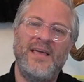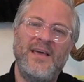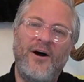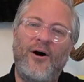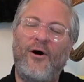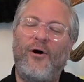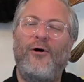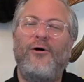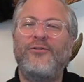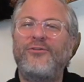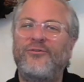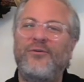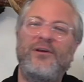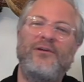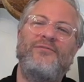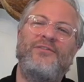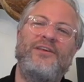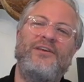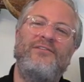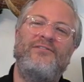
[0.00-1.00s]
All three
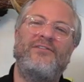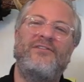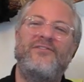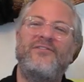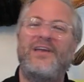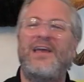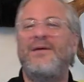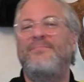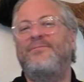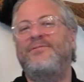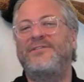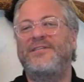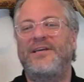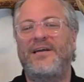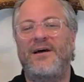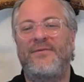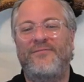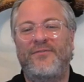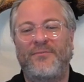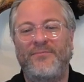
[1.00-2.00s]
of these examples that
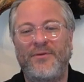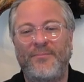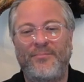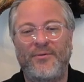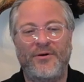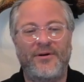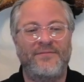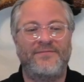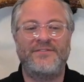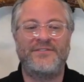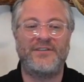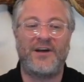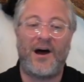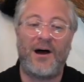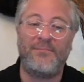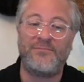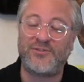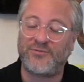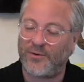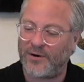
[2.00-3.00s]
come from the book of
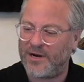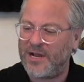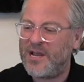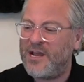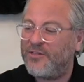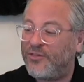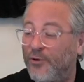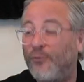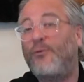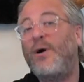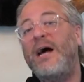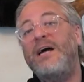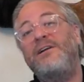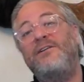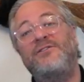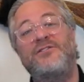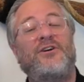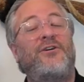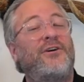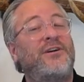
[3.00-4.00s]
Psalms, where the
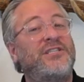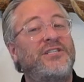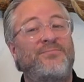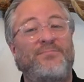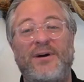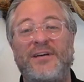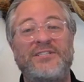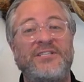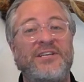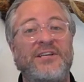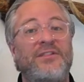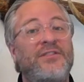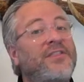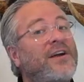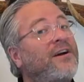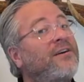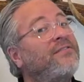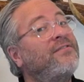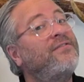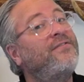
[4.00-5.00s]
writers are expressing
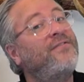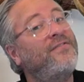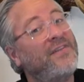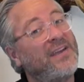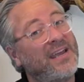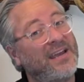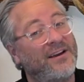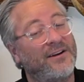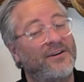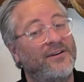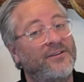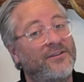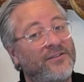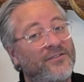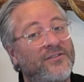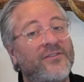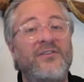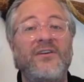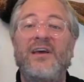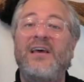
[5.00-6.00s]
their
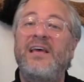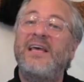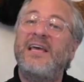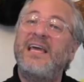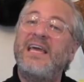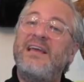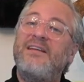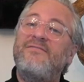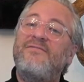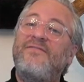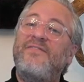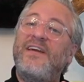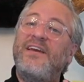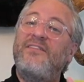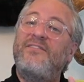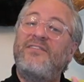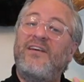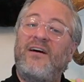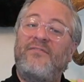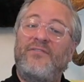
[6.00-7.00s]
fears in
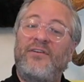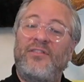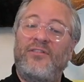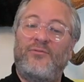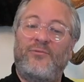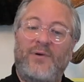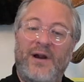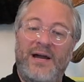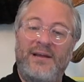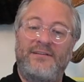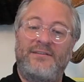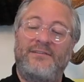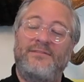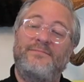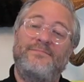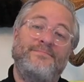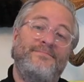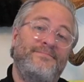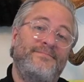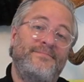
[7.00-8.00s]
face of a threat.
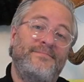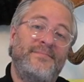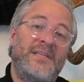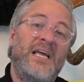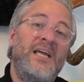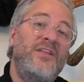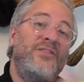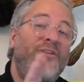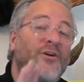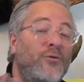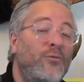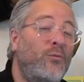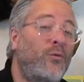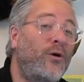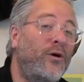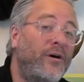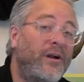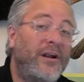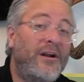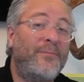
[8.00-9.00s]
They're
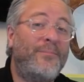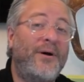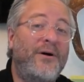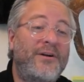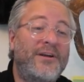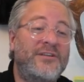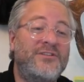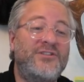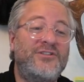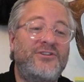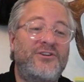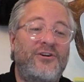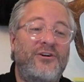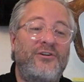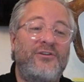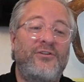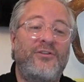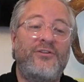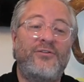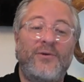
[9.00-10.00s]
worried about
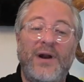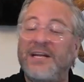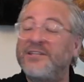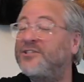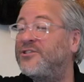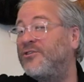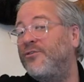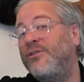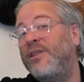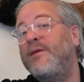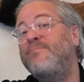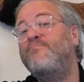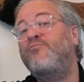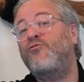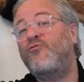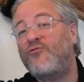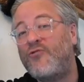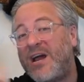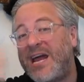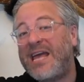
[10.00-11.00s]
external threats, so they
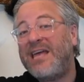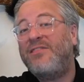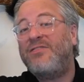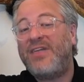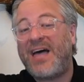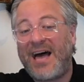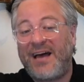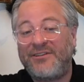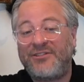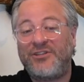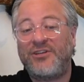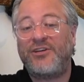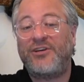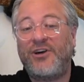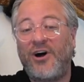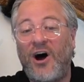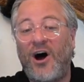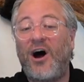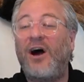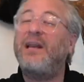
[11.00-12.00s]
pray that to
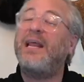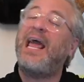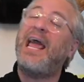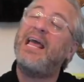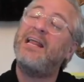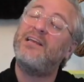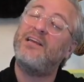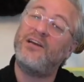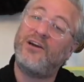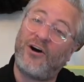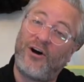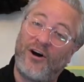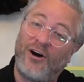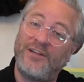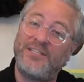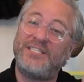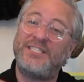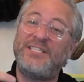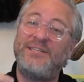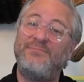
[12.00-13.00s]
God, and
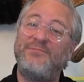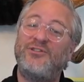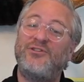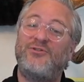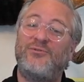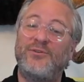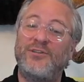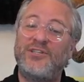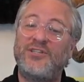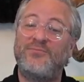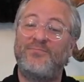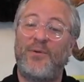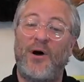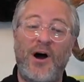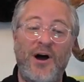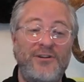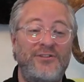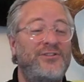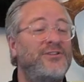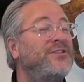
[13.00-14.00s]
God seems to
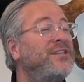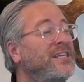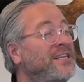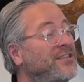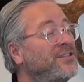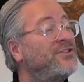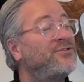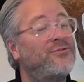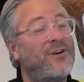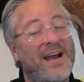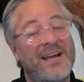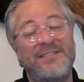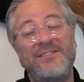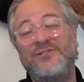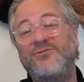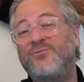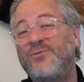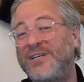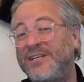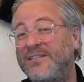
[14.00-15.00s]
respond to these
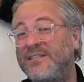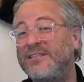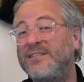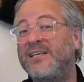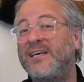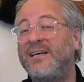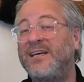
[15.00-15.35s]
threats with